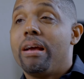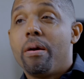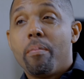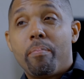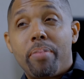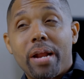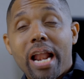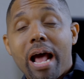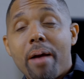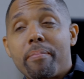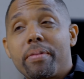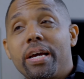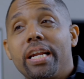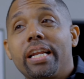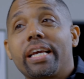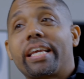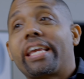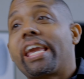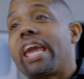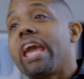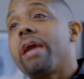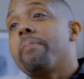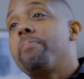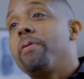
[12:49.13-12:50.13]
But I'm going to
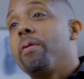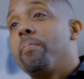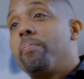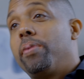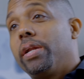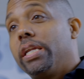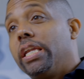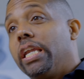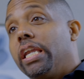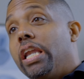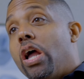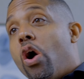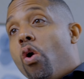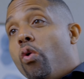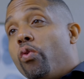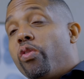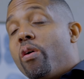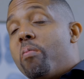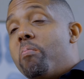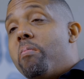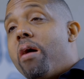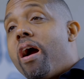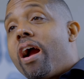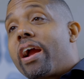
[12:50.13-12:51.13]
keep it below the
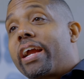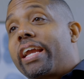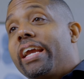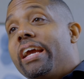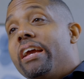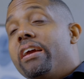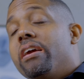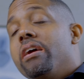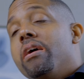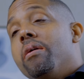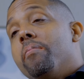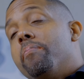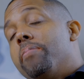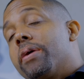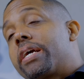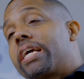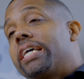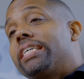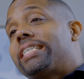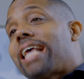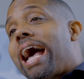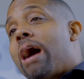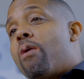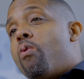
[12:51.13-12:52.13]
market
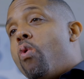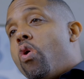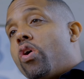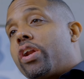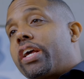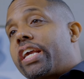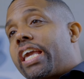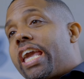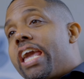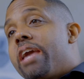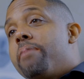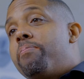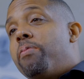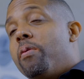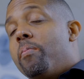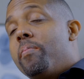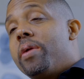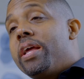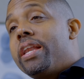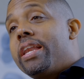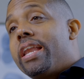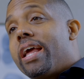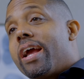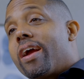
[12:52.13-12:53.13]
because I want to keep them
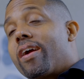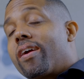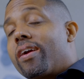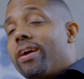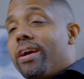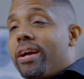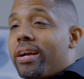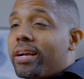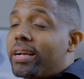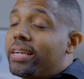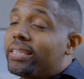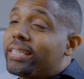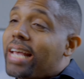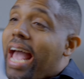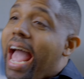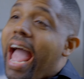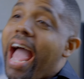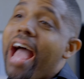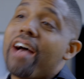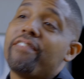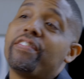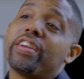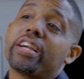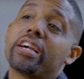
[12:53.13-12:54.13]
in there. Because
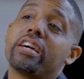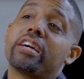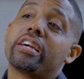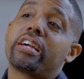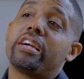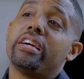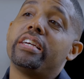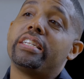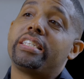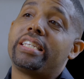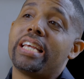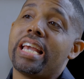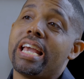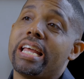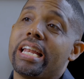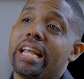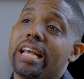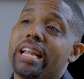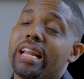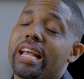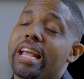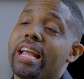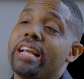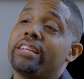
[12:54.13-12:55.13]
having a good
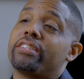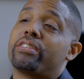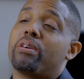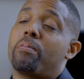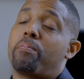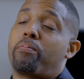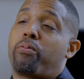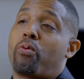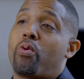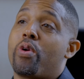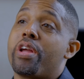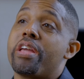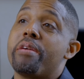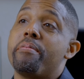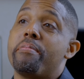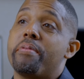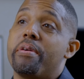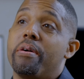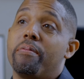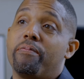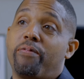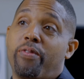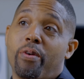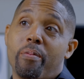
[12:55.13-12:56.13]
tenant is a
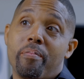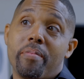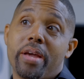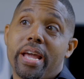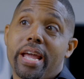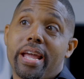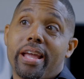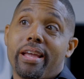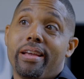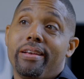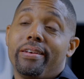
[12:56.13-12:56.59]
premium for me.